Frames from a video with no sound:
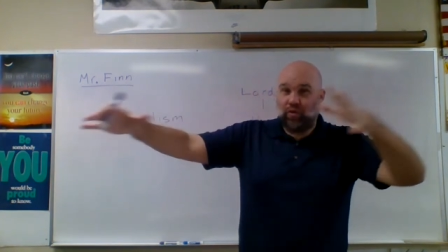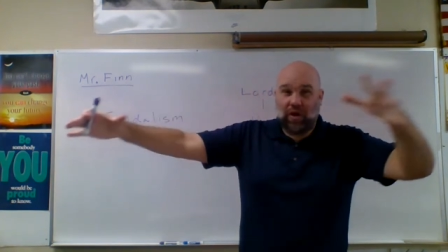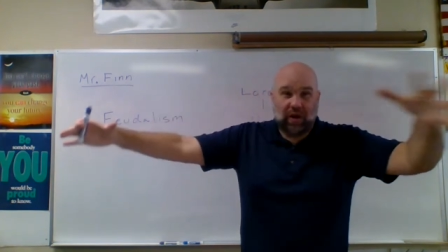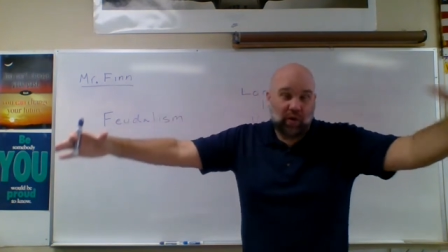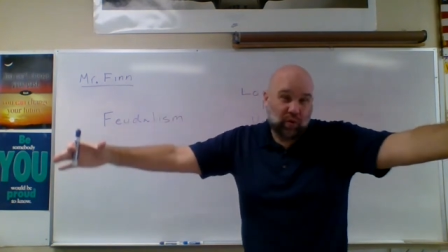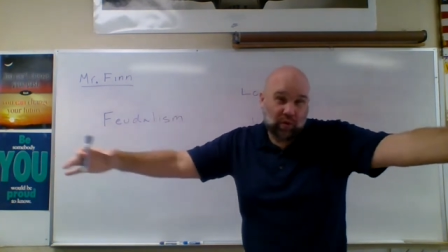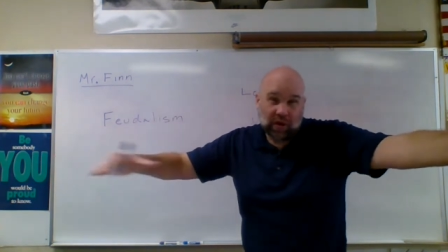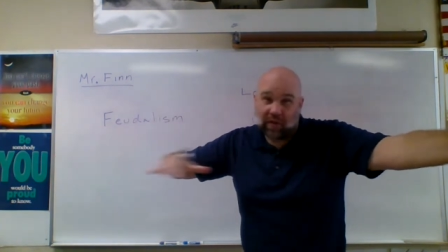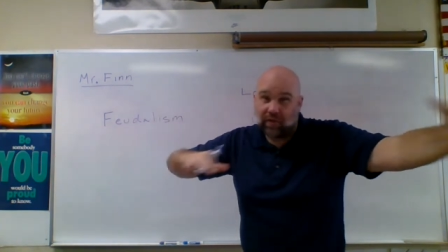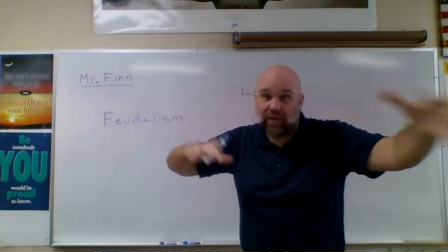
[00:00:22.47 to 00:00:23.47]
who
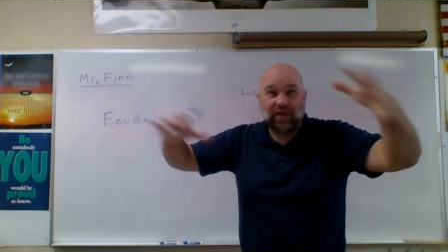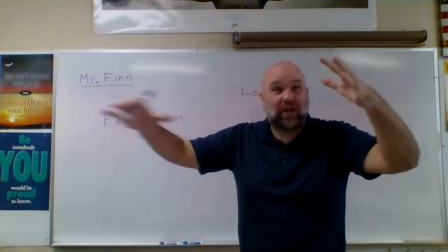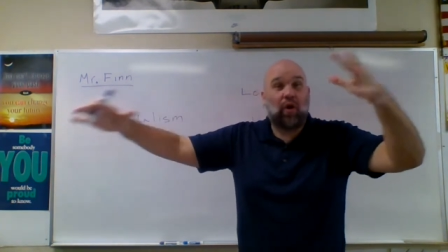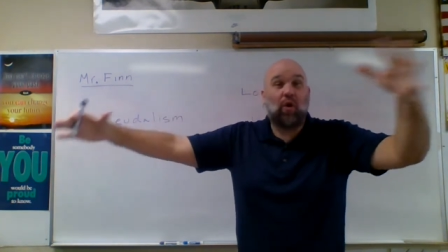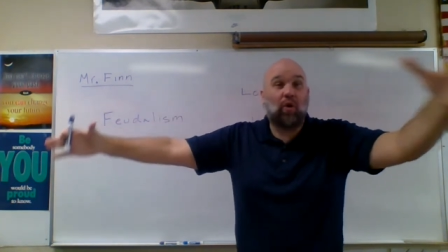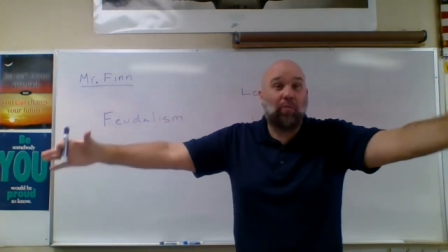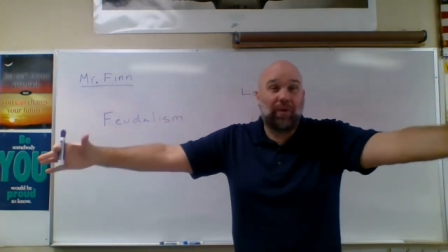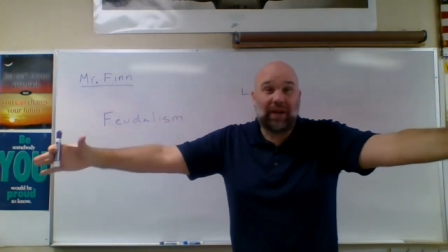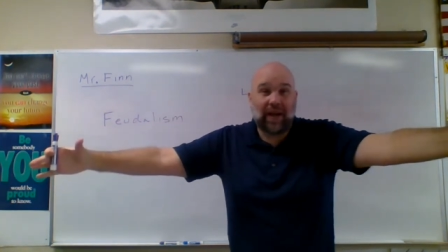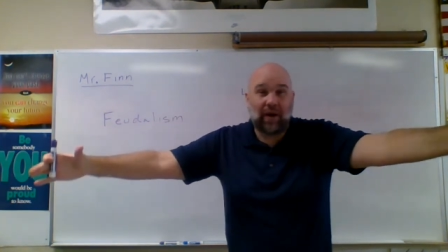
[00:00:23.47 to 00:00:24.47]
governs like a whole
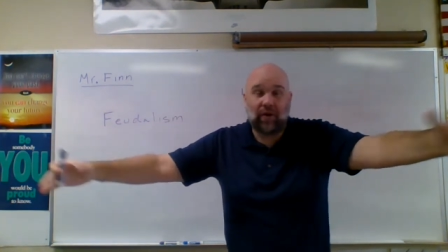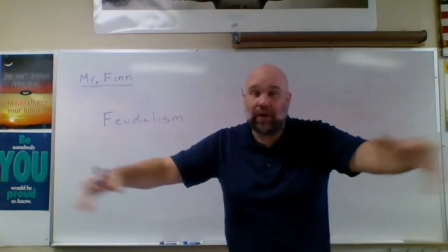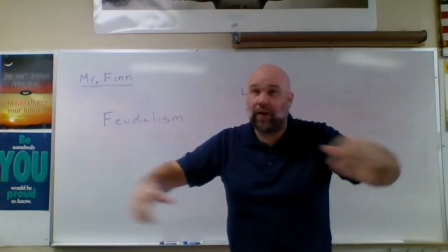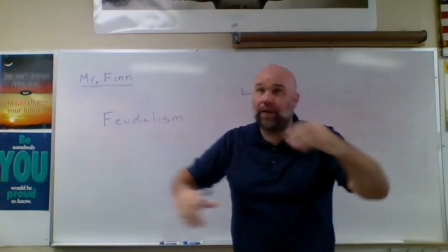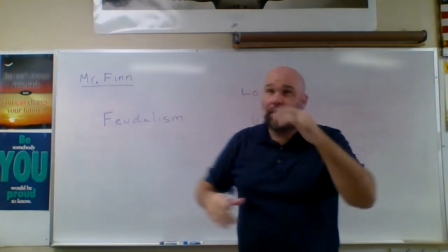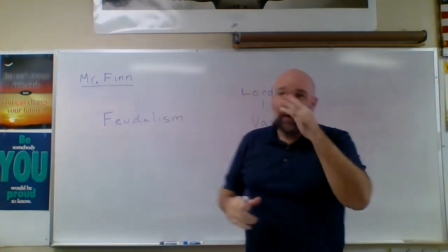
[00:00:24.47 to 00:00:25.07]
big area.